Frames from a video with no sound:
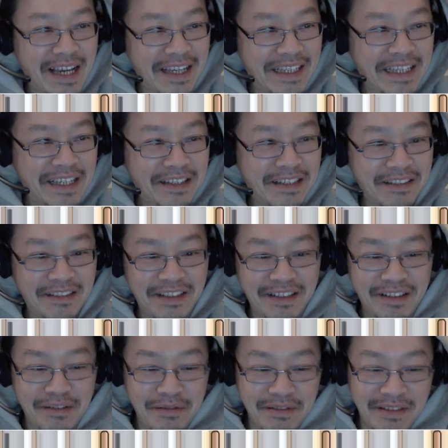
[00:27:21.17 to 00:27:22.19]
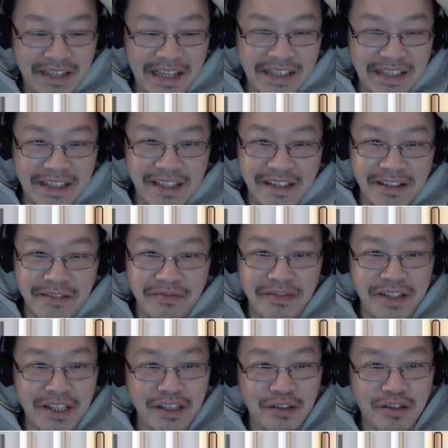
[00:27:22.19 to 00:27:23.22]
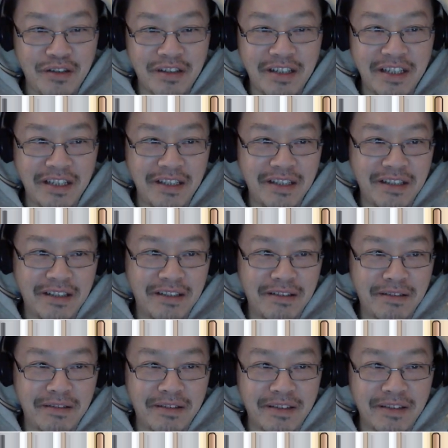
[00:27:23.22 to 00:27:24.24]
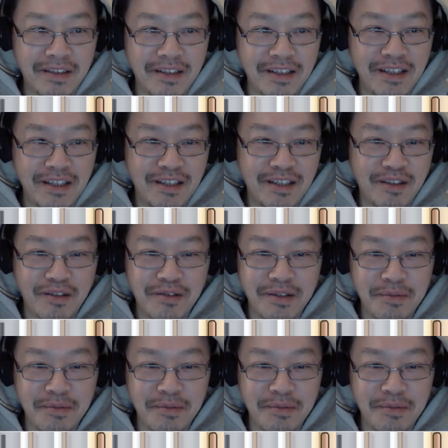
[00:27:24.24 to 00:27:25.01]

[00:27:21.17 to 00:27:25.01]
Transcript: can't, you know, I cannot finish the so the